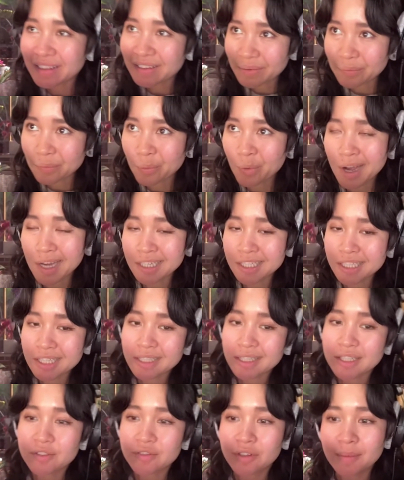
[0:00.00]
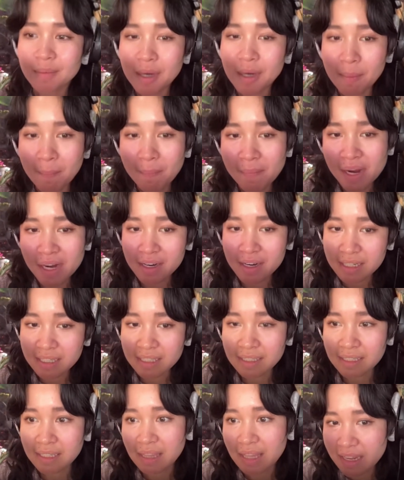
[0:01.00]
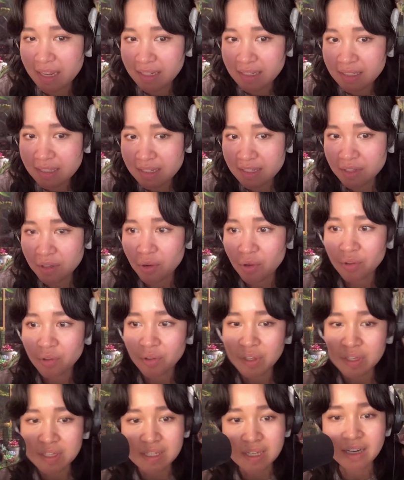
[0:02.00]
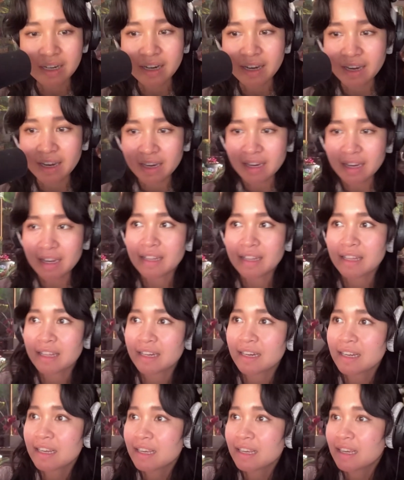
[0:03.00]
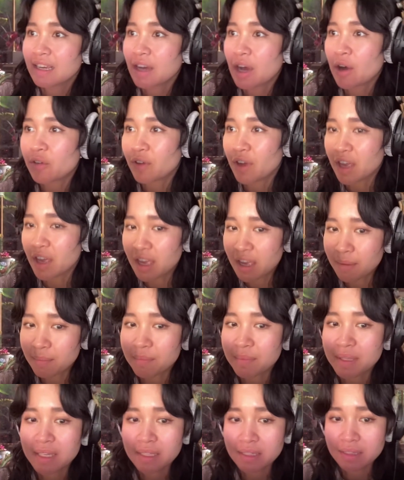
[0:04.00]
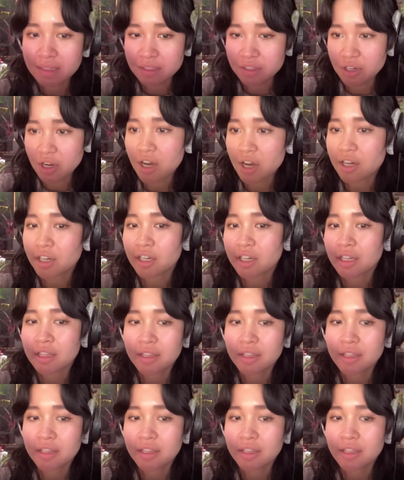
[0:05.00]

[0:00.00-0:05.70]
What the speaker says: watching this from an American lens, the whole isekai, and then of him being the daughter,